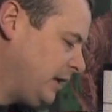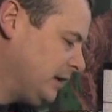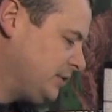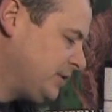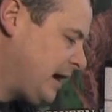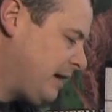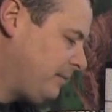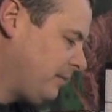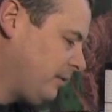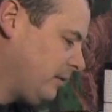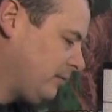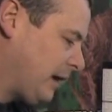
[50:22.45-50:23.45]
good
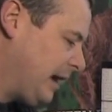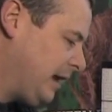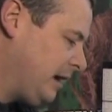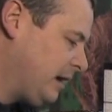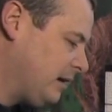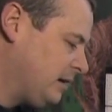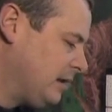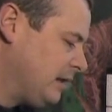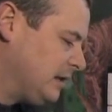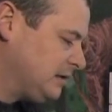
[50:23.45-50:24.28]
job right here.